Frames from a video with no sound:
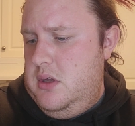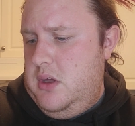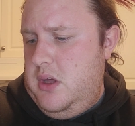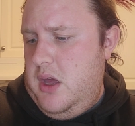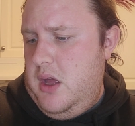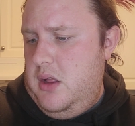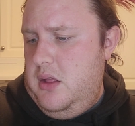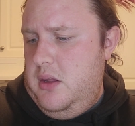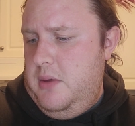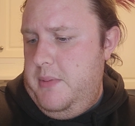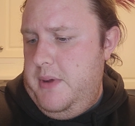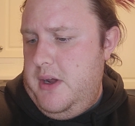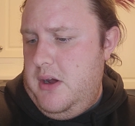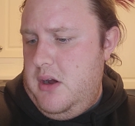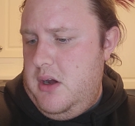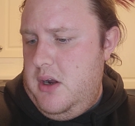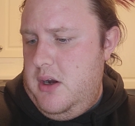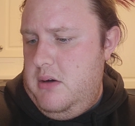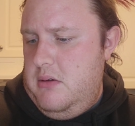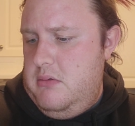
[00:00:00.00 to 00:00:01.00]
Okay, a little bit
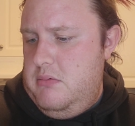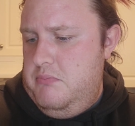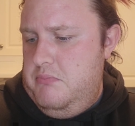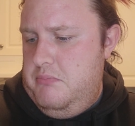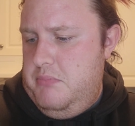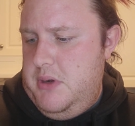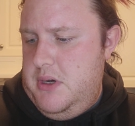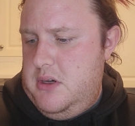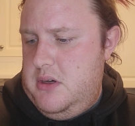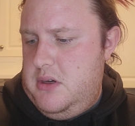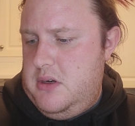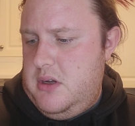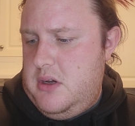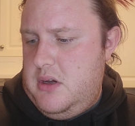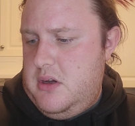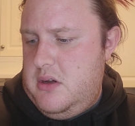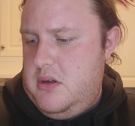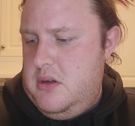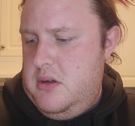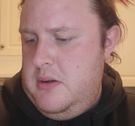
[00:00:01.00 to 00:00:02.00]
hot,
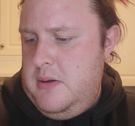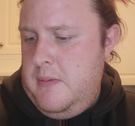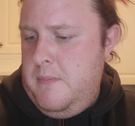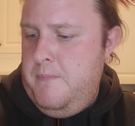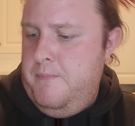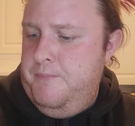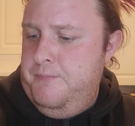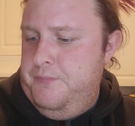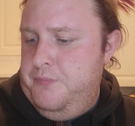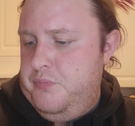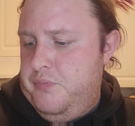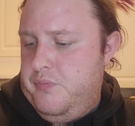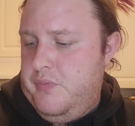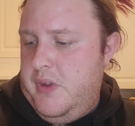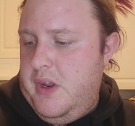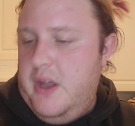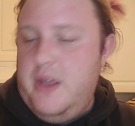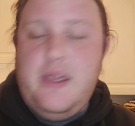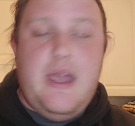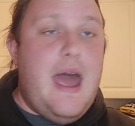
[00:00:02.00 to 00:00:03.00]
but
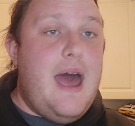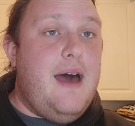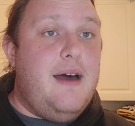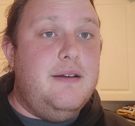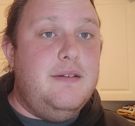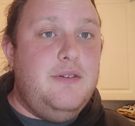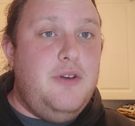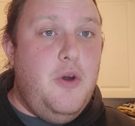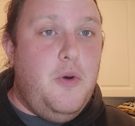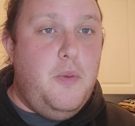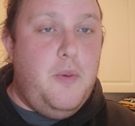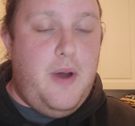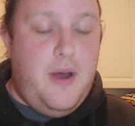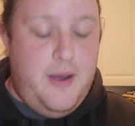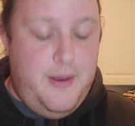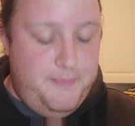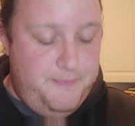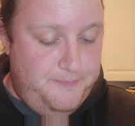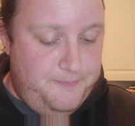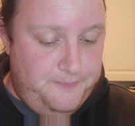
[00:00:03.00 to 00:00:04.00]
yeah,
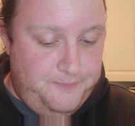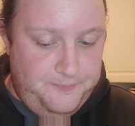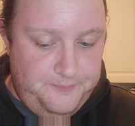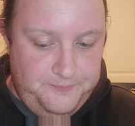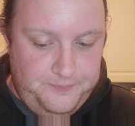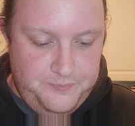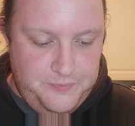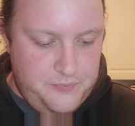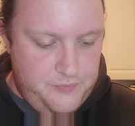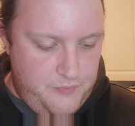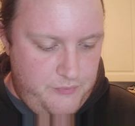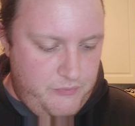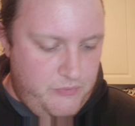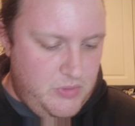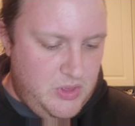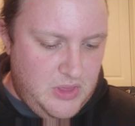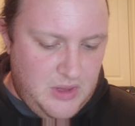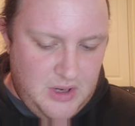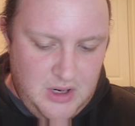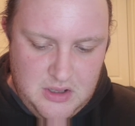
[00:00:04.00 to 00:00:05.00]
no,
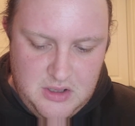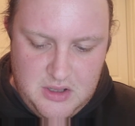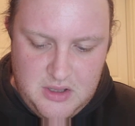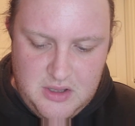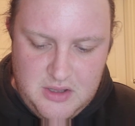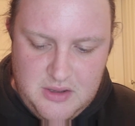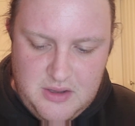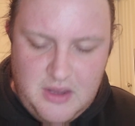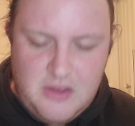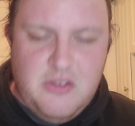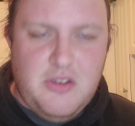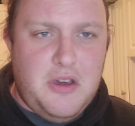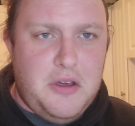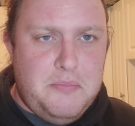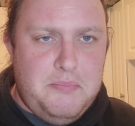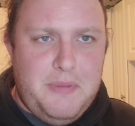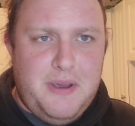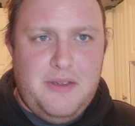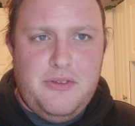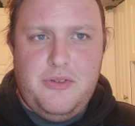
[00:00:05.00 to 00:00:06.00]
that's a good
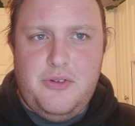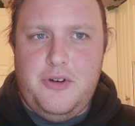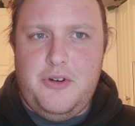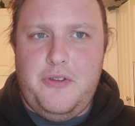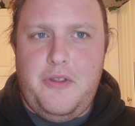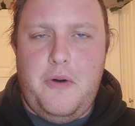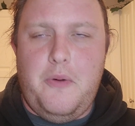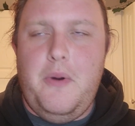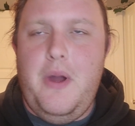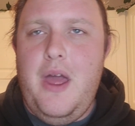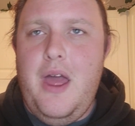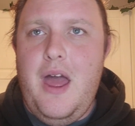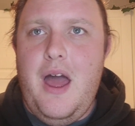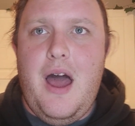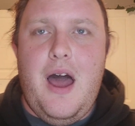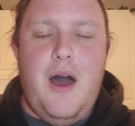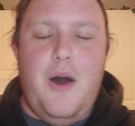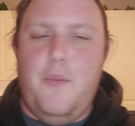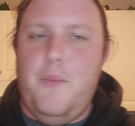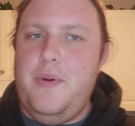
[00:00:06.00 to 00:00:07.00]
mixture though.
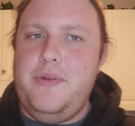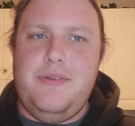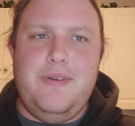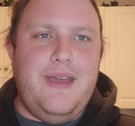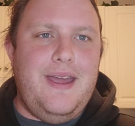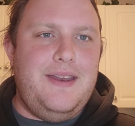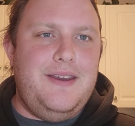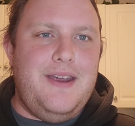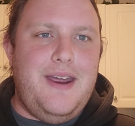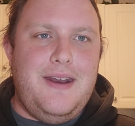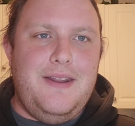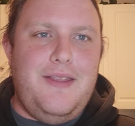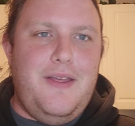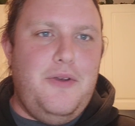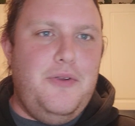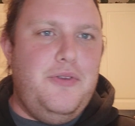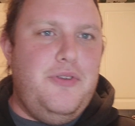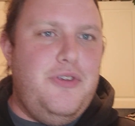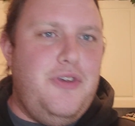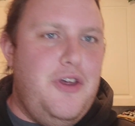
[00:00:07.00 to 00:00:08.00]
Once again, you're getting
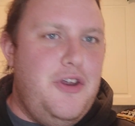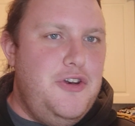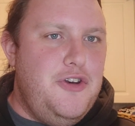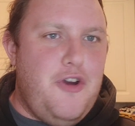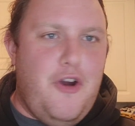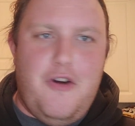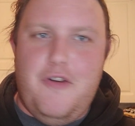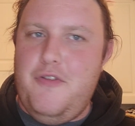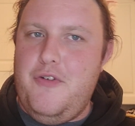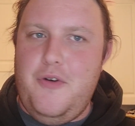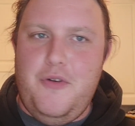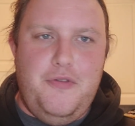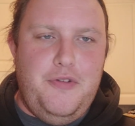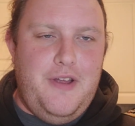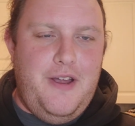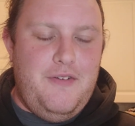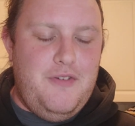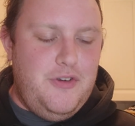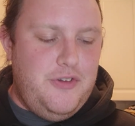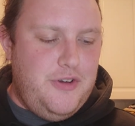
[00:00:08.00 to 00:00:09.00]
those dark fruit
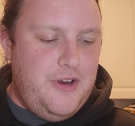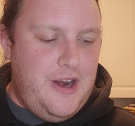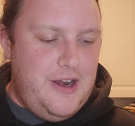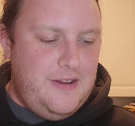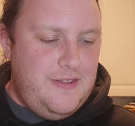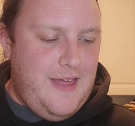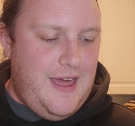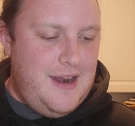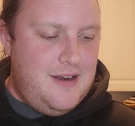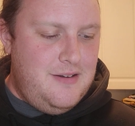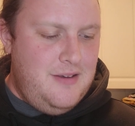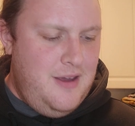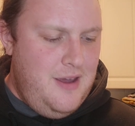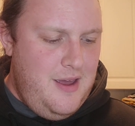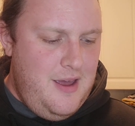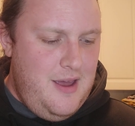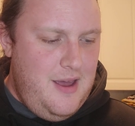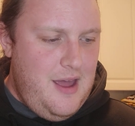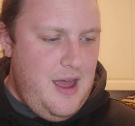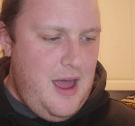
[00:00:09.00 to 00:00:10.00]
flavors. You're getting that
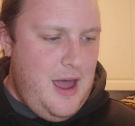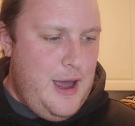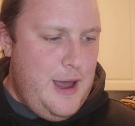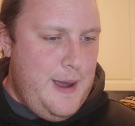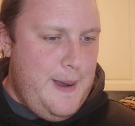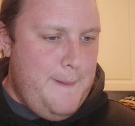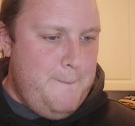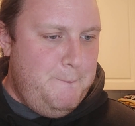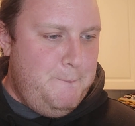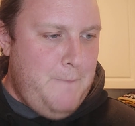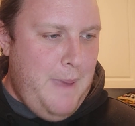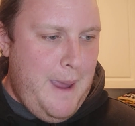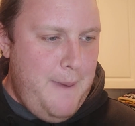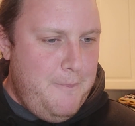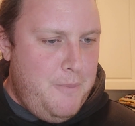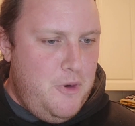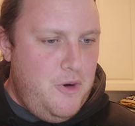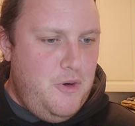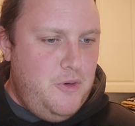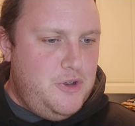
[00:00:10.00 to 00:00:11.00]

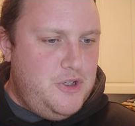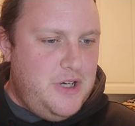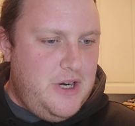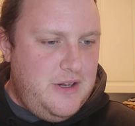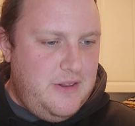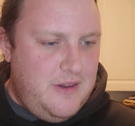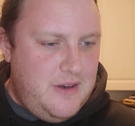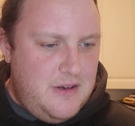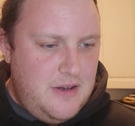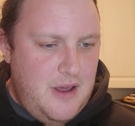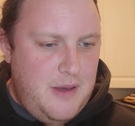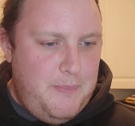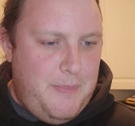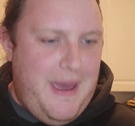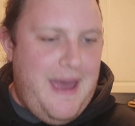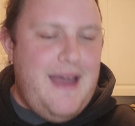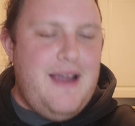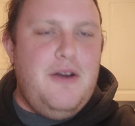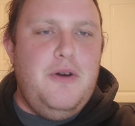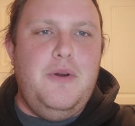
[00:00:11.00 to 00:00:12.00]
pepper note. You're getting the
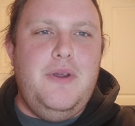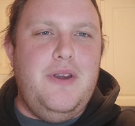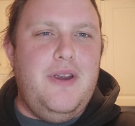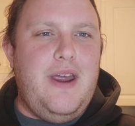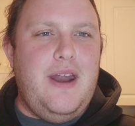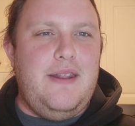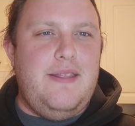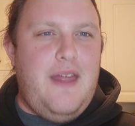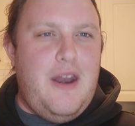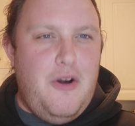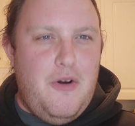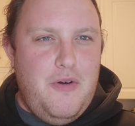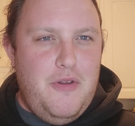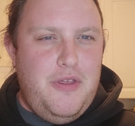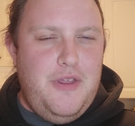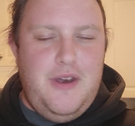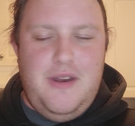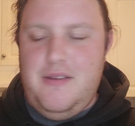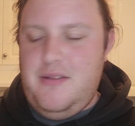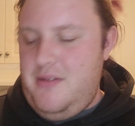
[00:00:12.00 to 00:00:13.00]
tobacco. You're getting that
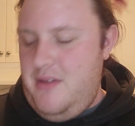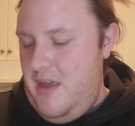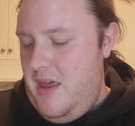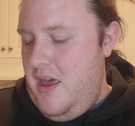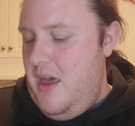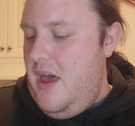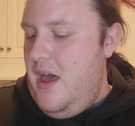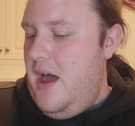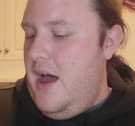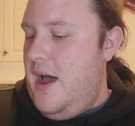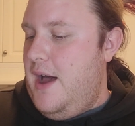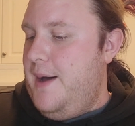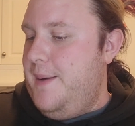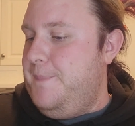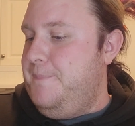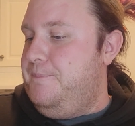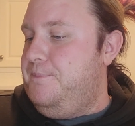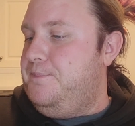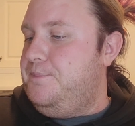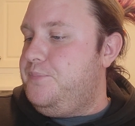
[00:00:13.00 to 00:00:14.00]
earthiness.
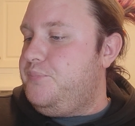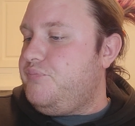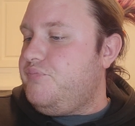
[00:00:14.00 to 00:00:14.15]
And